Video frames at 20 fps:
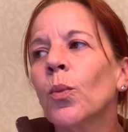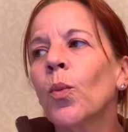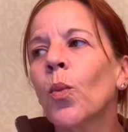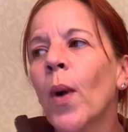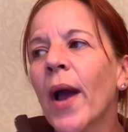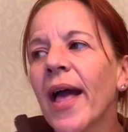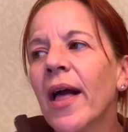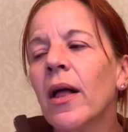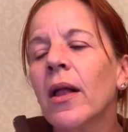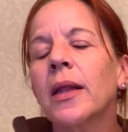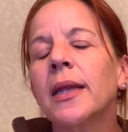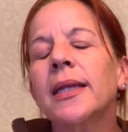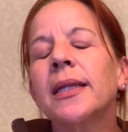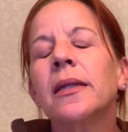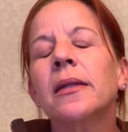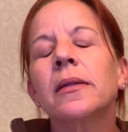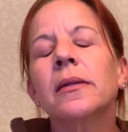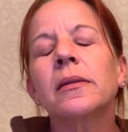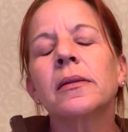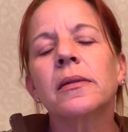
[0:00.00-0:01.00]

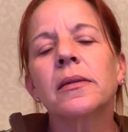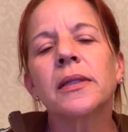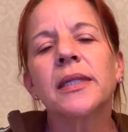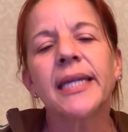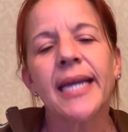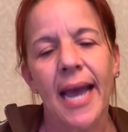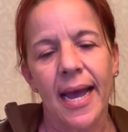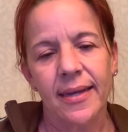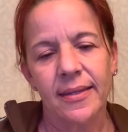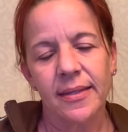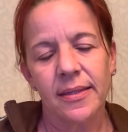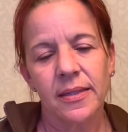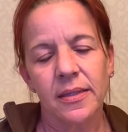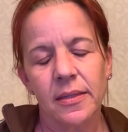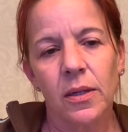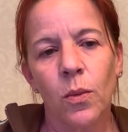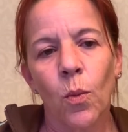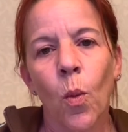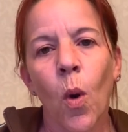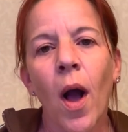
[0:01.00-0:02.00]
Well,
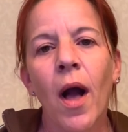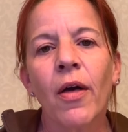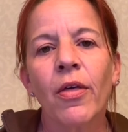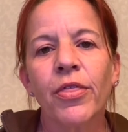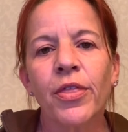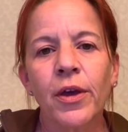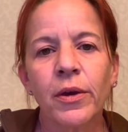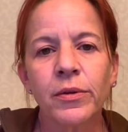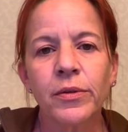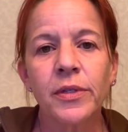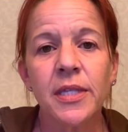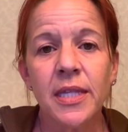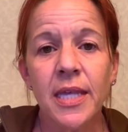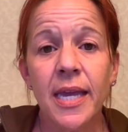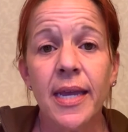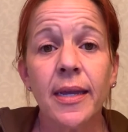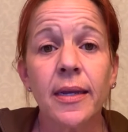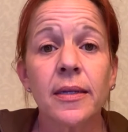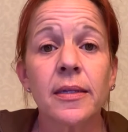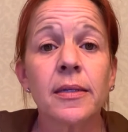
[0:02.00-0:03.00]
yes. While those
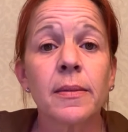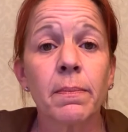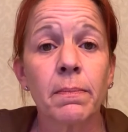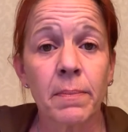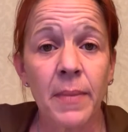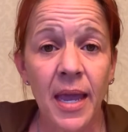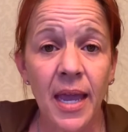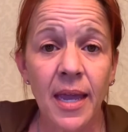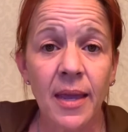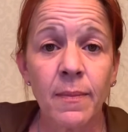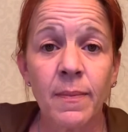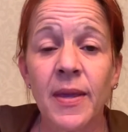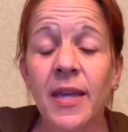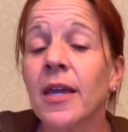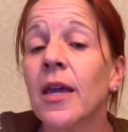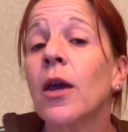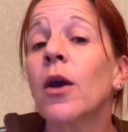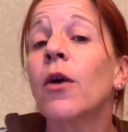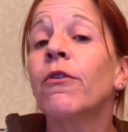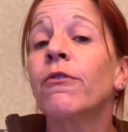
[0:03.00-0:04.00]
things may
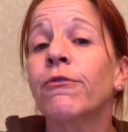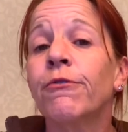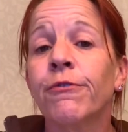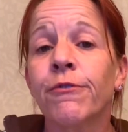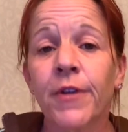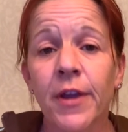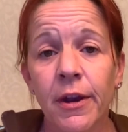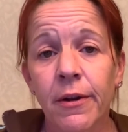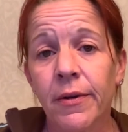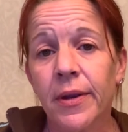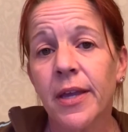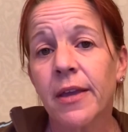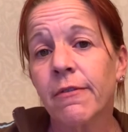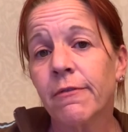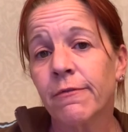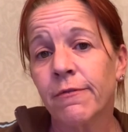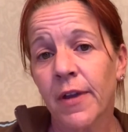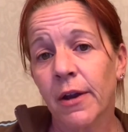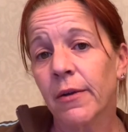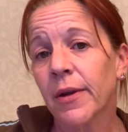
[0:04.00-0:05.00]
be very,
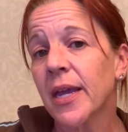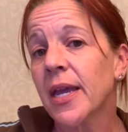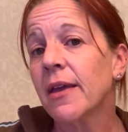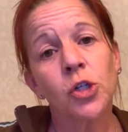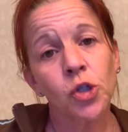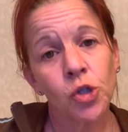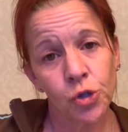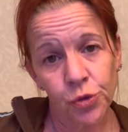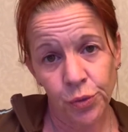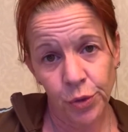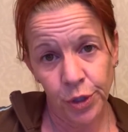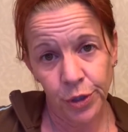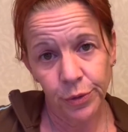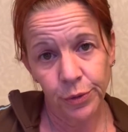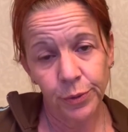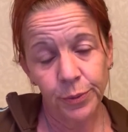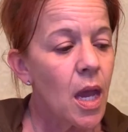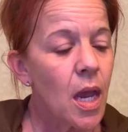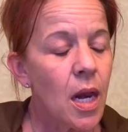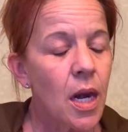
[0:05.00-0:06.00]
very
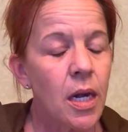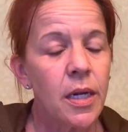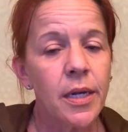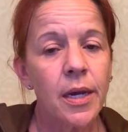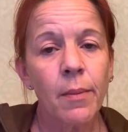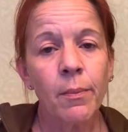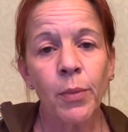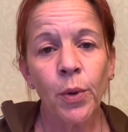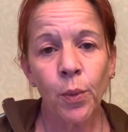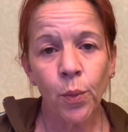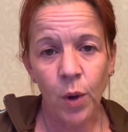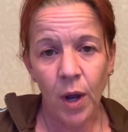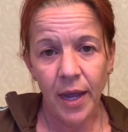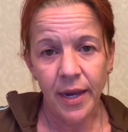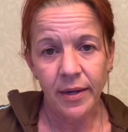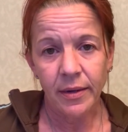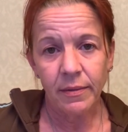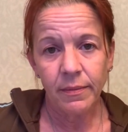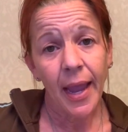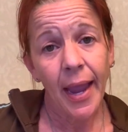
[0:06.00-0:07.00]
true. Number
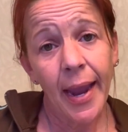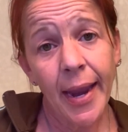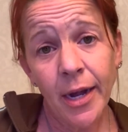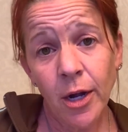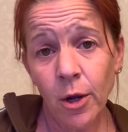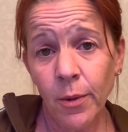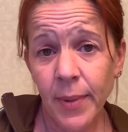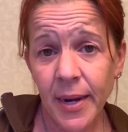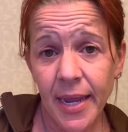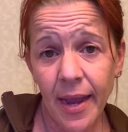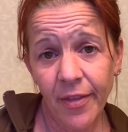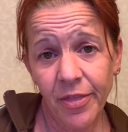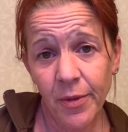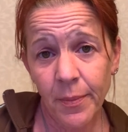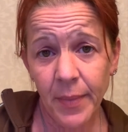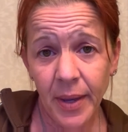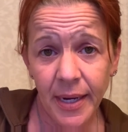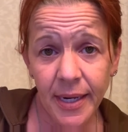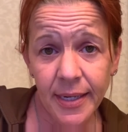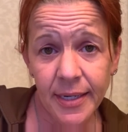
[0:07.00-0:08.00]
one, ain't nobody got the
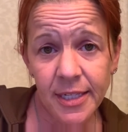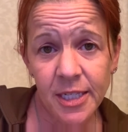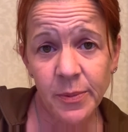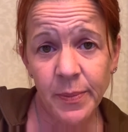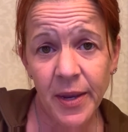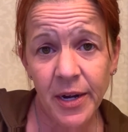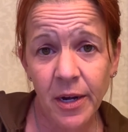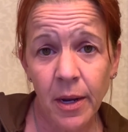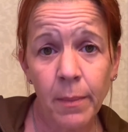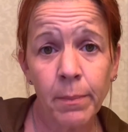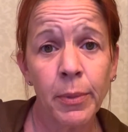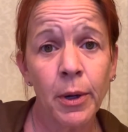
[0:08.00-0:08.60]
money to spend on